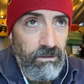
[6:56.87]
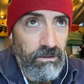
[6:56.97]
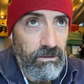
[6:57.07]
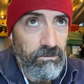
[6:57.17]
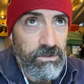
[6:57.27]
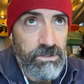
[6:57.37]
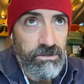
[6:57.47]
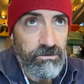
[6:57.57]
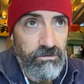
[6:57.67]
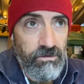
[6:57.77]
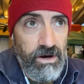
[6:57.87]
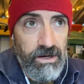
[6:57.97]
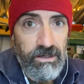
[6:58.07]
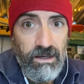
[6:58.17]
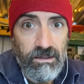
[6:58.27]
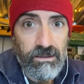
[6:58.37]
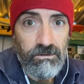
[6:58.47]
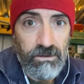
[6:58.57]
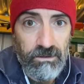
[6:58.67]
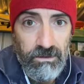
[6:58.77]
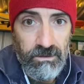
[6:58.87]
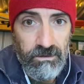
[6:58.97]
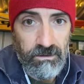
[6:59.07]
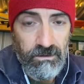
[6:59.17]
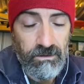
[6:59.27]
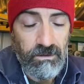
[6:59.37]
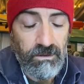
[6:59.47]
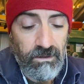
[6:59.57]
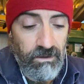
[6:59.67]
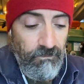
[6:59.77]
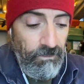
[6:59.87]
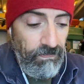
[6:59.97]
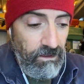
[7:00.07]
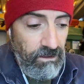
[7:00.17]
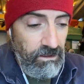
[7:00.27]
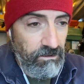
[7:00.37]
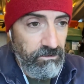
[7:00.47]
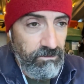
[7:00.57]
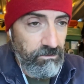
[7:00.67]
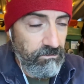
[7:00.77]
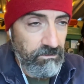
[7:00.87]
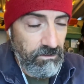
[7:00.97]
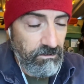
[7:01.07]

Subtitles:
it was just grey and ugly looking. And I thought, like,